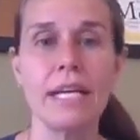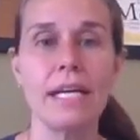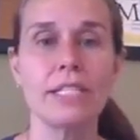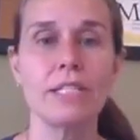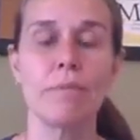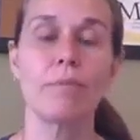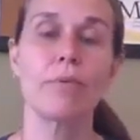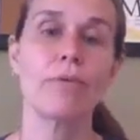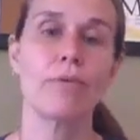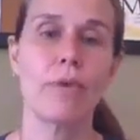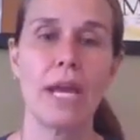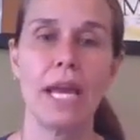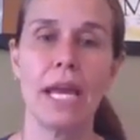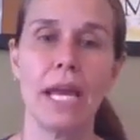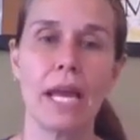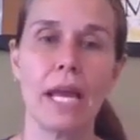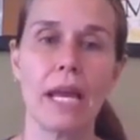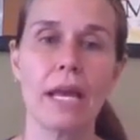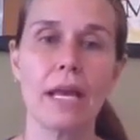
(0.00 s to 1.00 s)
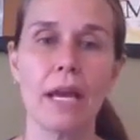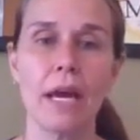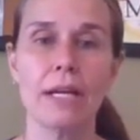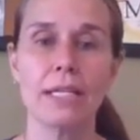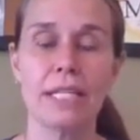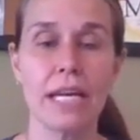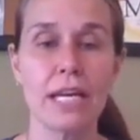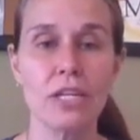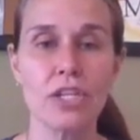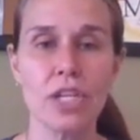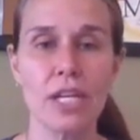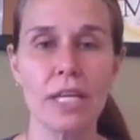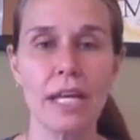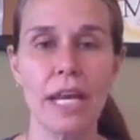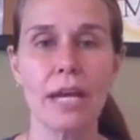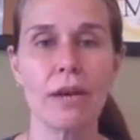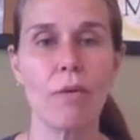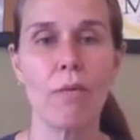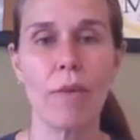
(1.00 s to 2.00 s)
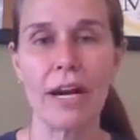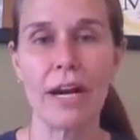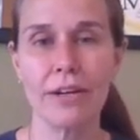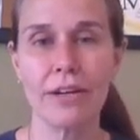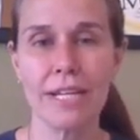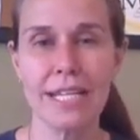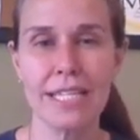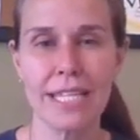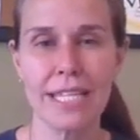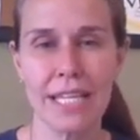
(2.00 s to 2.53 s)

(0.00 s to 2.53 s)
to bring attention and awareness